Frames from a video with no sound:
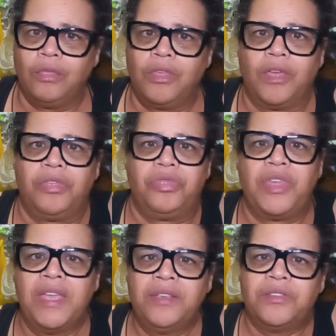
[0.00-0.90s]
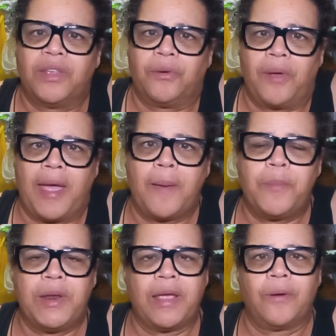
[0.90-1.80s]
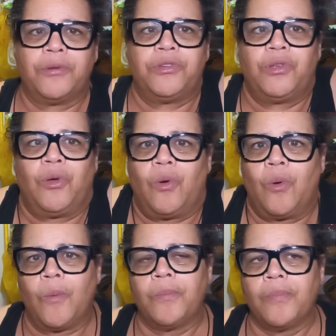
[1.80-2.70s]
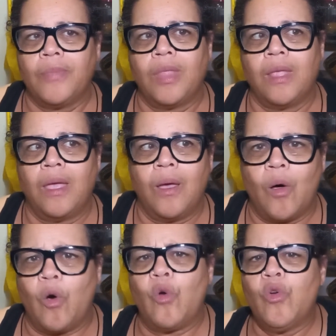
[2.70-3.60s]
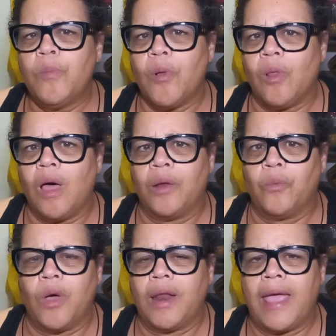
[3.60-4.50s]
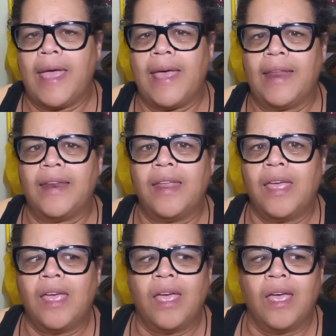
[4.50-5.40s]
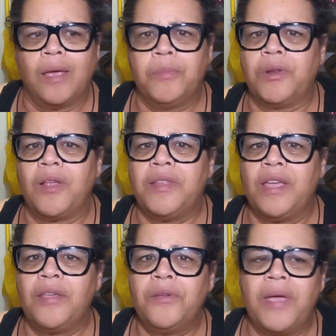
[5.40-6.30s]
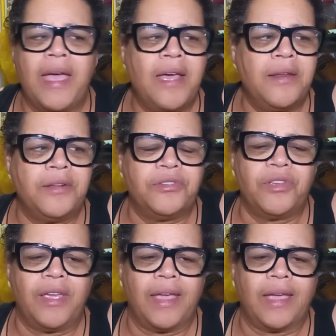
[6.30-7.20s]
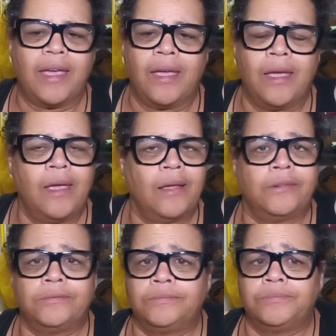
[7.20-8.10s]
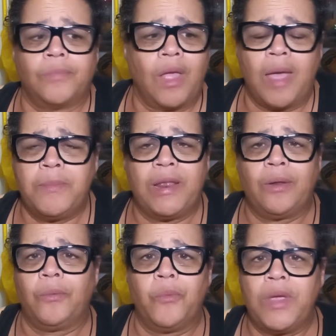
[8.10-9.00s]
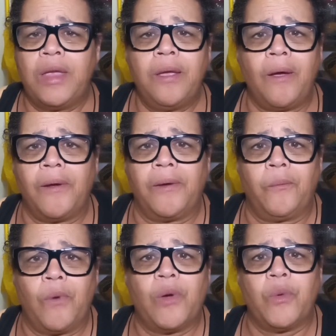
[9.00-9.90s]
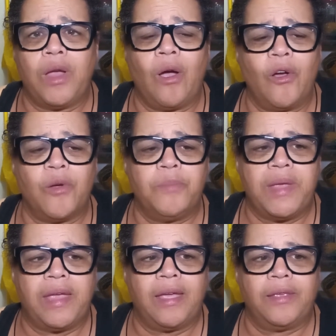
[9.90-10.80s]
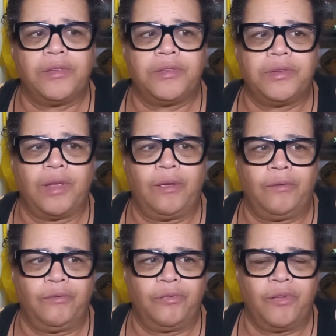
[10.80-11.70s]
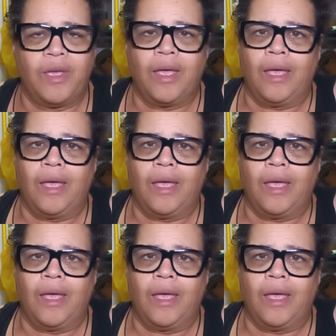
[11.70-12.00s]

the things that are happening are so horrible on one hand, but on the other hand, it's like, I mean, we are where we are because of,